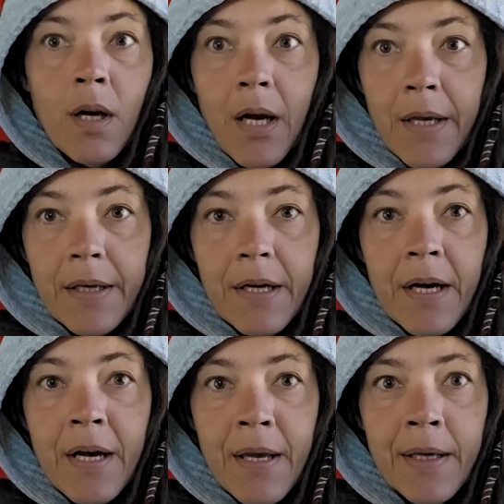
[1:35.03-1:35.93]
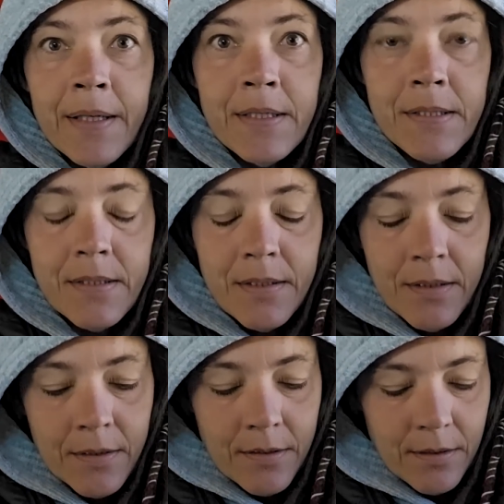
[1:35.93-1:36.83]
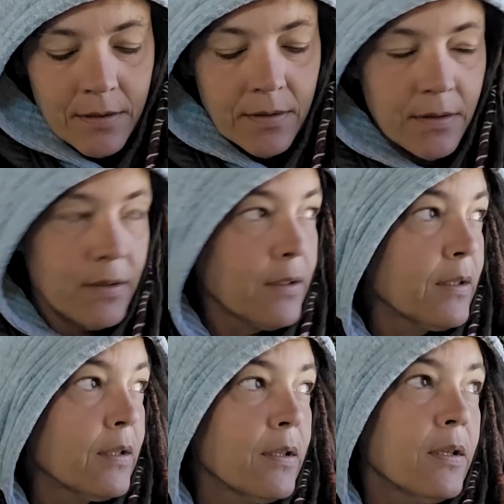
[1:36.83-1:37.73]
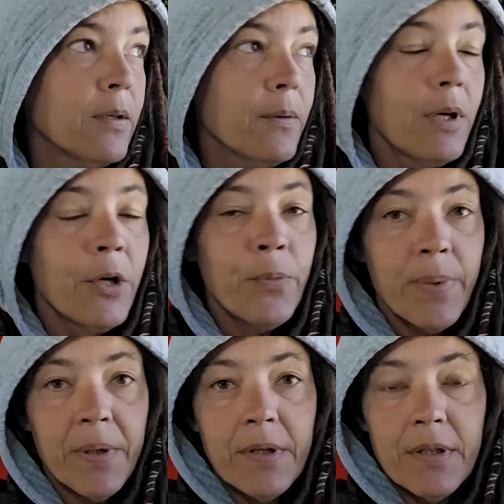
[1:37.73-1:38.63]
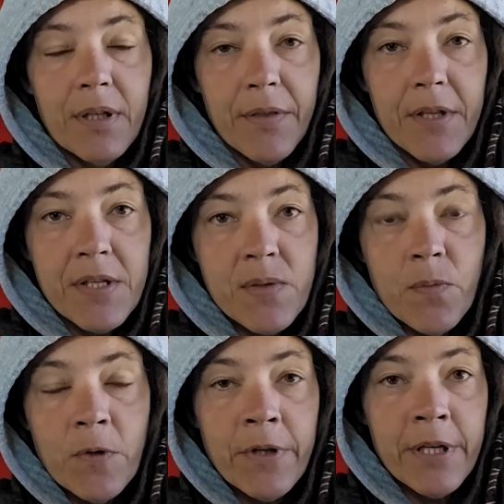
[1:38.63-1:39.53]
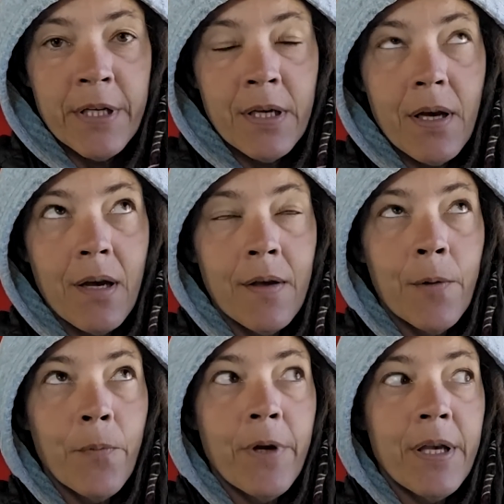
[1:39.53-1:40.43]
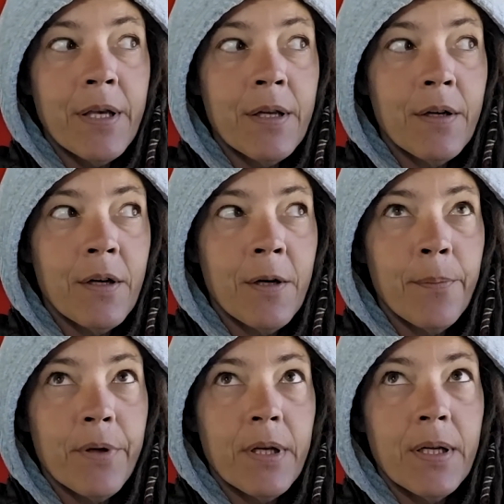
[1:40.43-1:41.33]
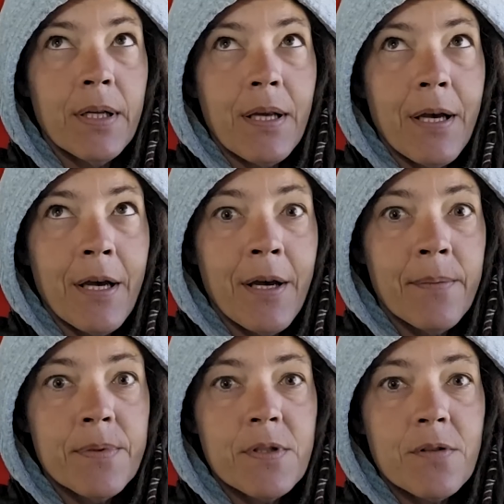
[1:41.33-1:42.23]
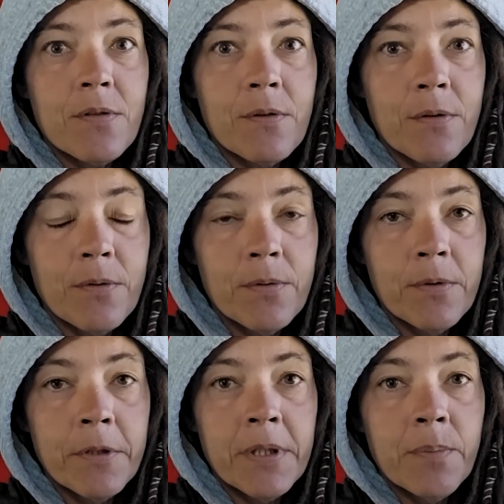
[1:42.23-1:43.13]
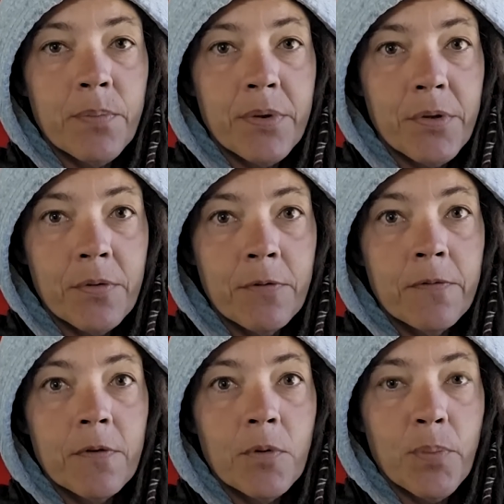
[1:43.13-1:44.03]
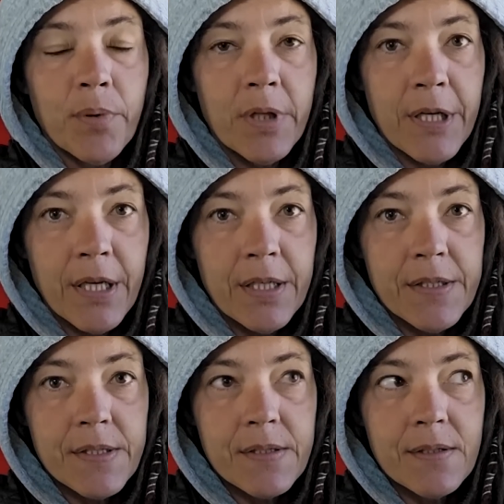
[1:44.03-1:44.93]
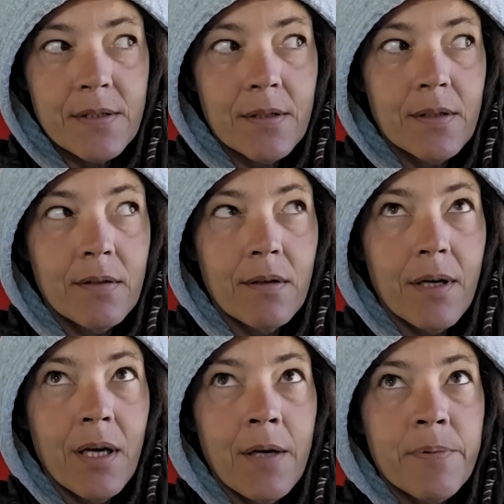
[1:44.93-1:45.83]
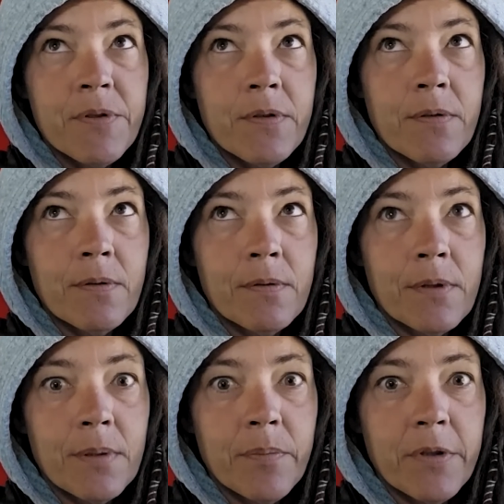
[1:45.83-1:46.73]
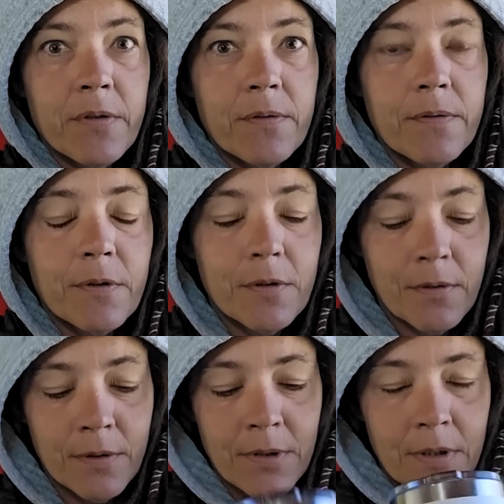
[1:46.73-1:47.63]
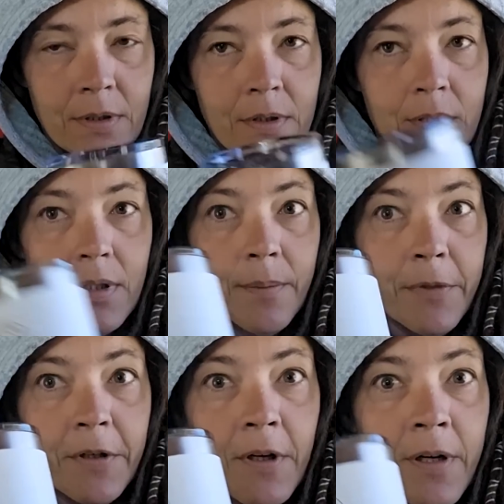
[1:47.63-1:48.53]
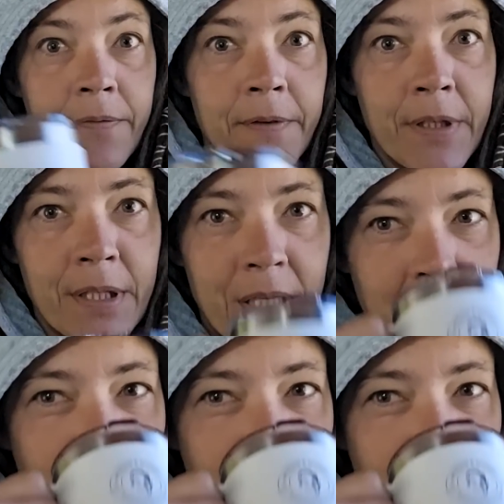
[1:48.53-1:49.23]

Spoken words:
Hi guys. Well, this morning I am waking up in an absolutely beautiful place. Absolutely beautiful. Got my coffee.